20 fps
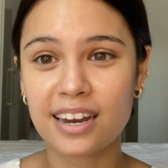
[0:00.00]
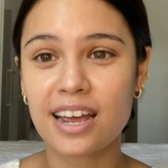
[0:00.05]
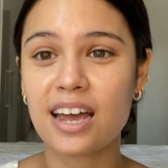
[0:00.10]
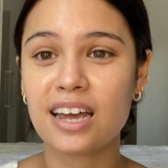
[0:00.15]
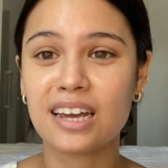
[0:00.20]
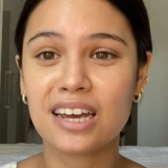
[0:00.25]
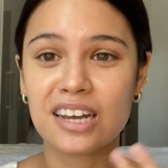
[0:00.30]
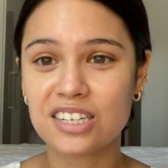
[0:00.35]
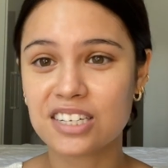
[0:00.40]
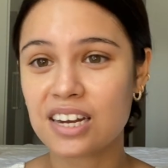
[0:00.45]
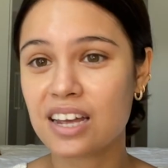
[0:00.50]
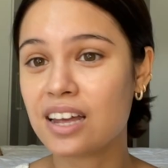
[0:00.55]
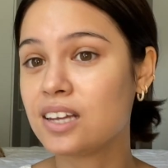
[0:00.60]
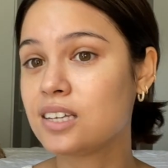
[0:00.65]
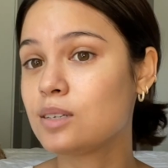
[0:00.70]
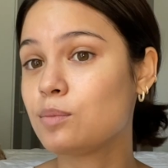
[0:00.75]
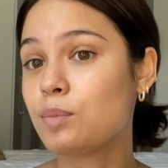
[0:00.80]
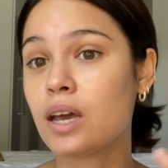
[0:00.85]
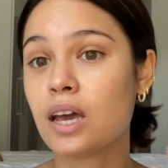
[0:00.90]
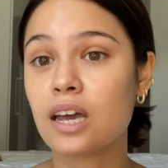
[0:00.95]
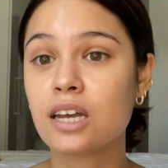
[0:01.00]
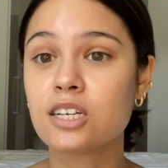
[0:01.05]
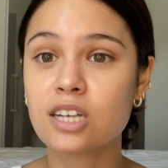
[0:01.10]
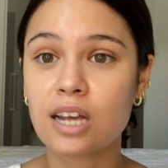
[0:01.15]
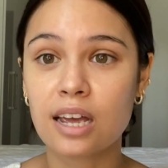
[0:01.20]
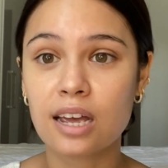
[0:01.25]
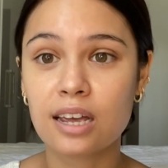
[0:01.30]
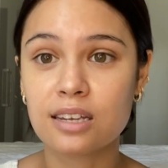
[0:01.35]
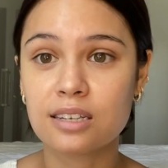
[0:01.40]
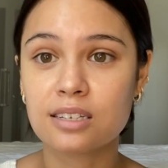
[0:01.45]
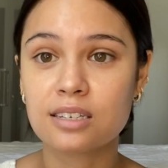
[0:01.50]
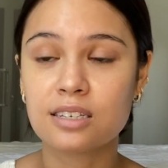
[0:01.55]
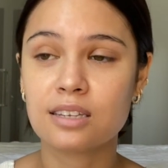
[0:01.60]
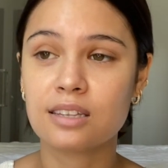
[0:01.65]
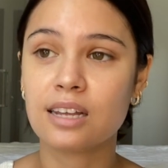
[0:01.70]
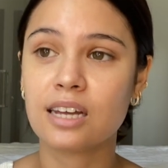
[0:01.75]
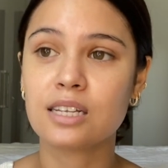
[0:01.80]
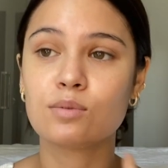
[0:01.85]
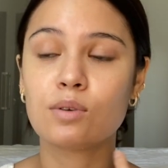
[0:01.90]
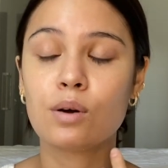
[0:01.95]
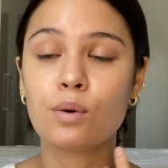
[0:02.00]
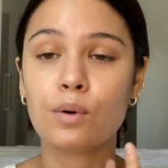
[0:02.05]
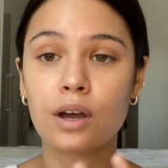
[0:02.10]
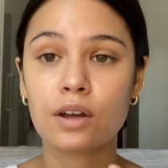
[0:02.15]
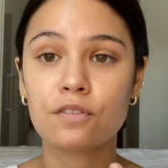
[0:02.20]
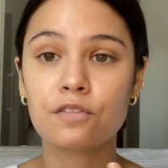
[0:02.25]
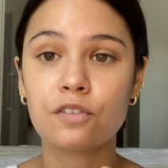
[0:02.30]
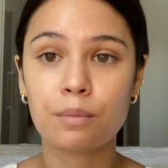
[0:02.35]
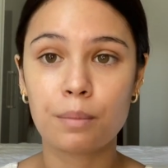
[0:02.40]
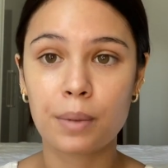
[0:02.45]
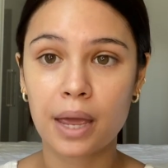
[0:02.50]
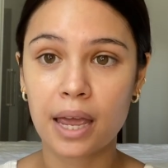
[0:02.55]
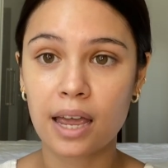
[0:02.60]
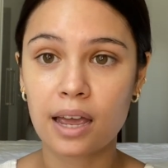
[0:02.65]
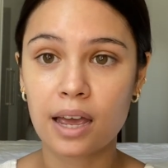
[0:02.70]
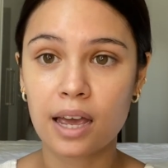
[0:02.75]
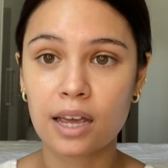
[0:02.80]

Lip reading: AHAs, BHAs, that's what worked for me.